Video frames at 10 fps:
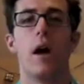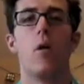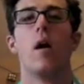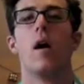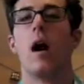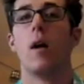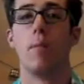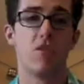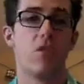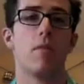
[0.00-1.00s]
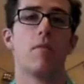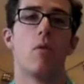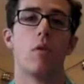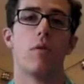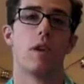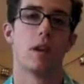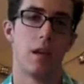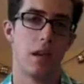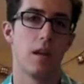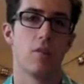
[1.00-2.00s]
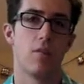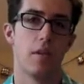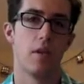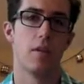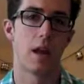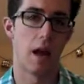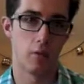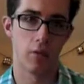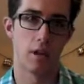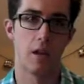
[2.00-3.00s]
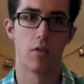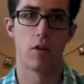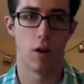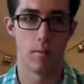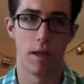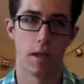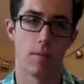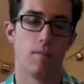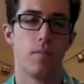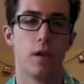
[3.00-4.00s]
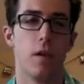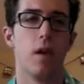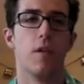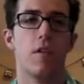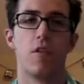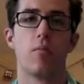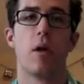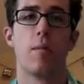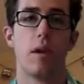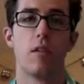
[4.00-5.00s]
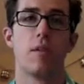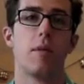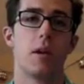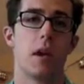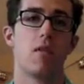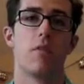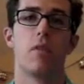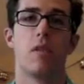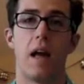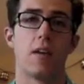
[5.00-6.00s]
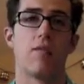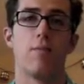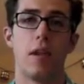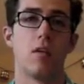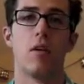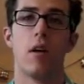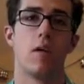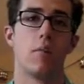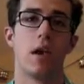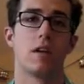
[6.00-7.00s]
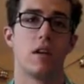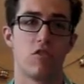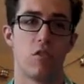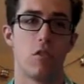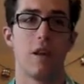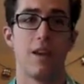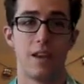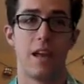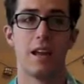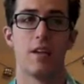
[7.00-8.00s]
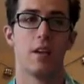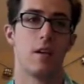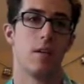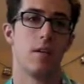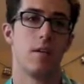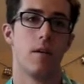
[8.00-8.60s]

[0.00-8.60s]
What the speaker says: Now, I mentioned before that Canadians feel their counseling needs are unmet. This is primarily because of the lack of mental health practitioners in Canada.